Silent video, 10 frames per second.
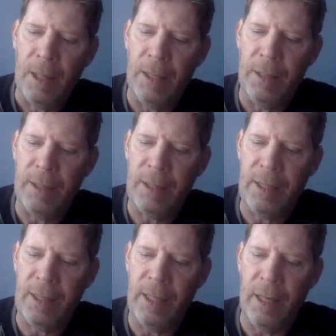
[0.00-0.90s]
in the
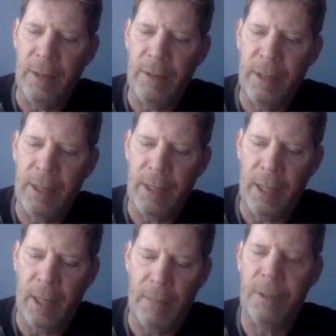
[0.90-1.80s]
sixteen hundreds in
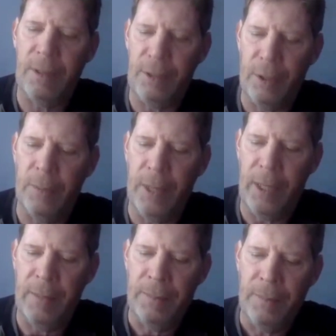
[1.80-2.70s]
Hamburg,
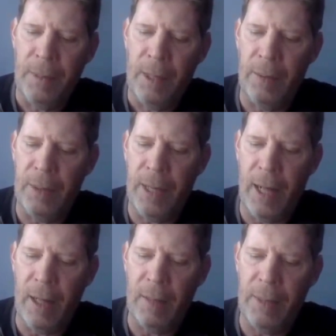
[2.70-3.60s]
Germany. He was an
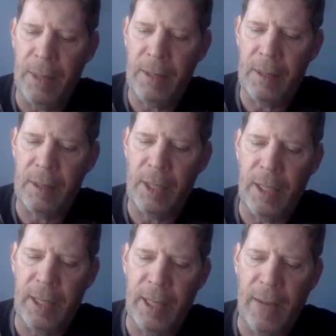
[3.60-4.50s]
alchemist
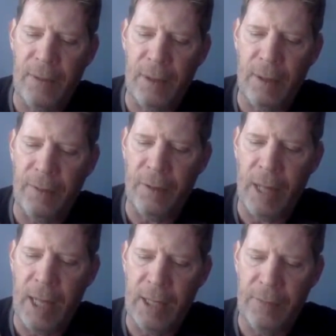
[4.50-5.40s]
chasing after the
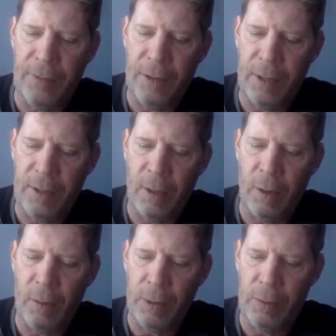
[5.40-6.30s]
philosopher's
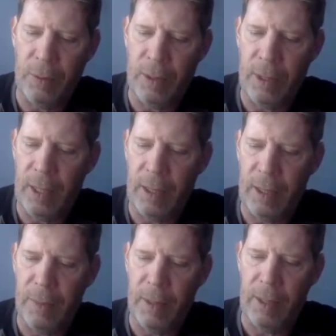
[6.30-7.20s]
stone, which was like
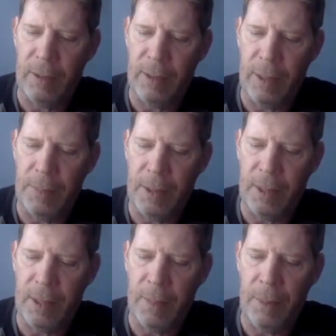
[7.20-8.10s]
this mythical
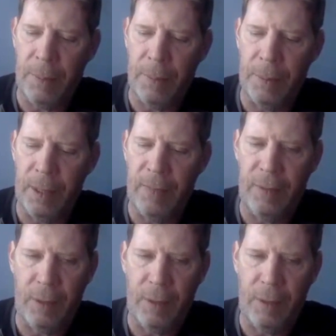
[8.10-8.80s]
substance that people believed